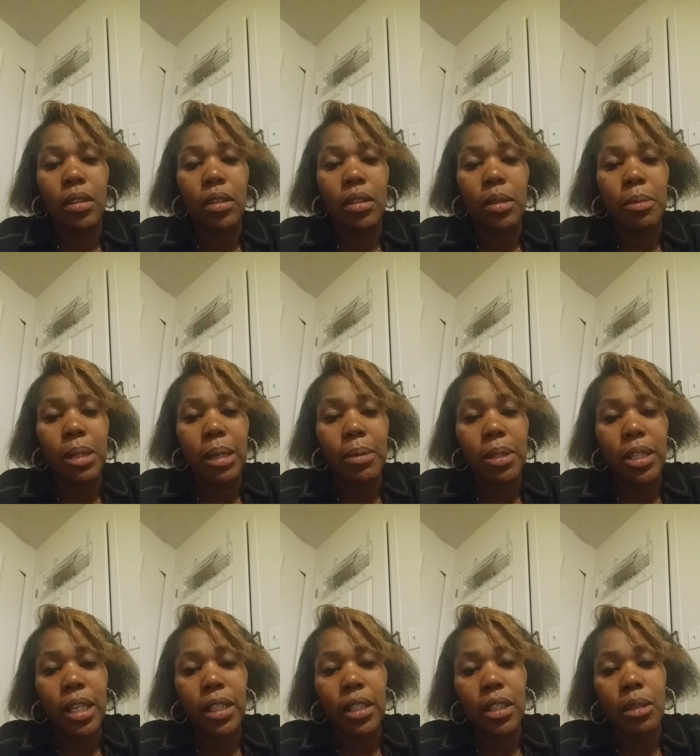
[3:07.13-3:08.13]
Sometimes it
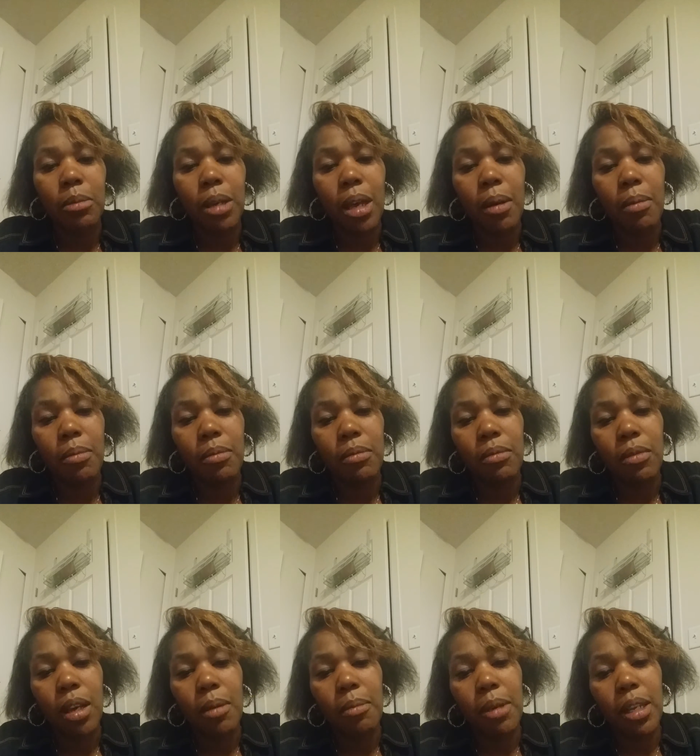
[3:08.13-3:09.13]
takes
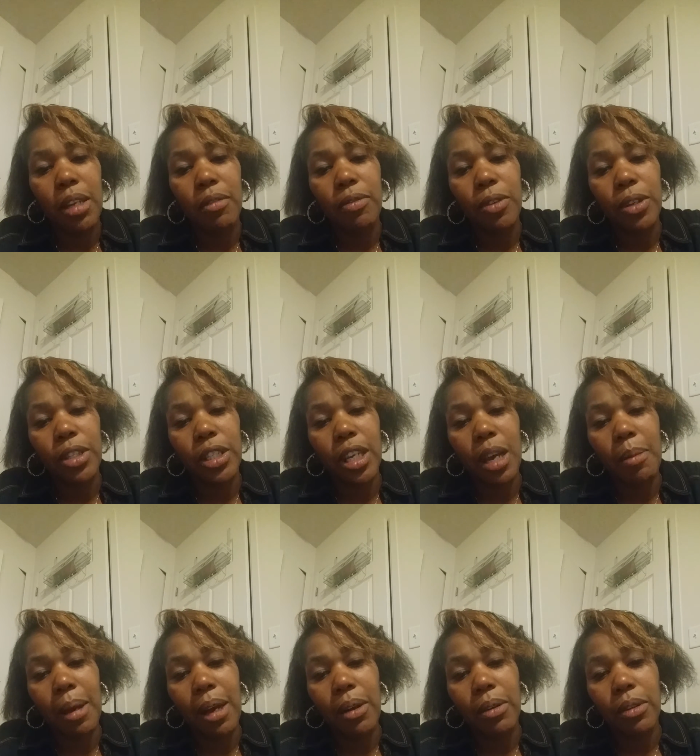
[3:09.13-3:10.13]
a minute for it to
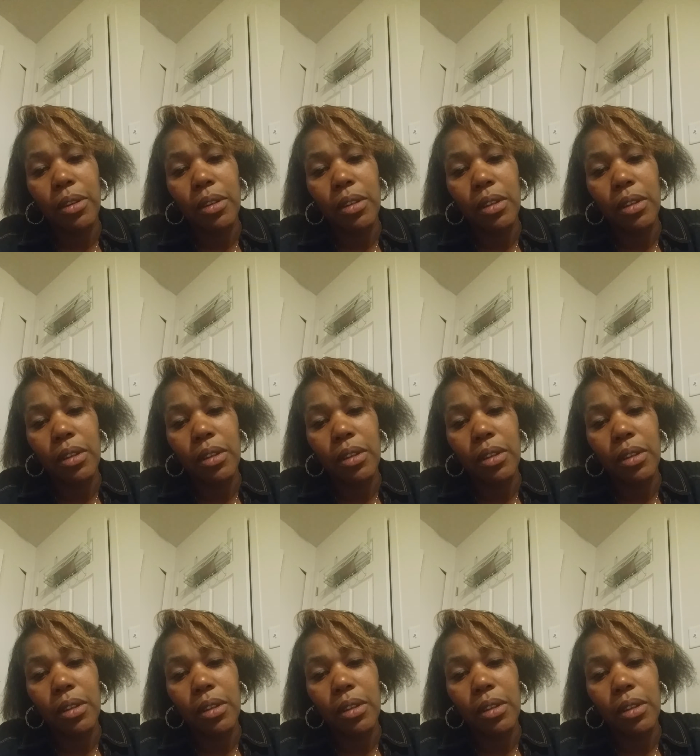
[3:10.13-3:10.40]
come out.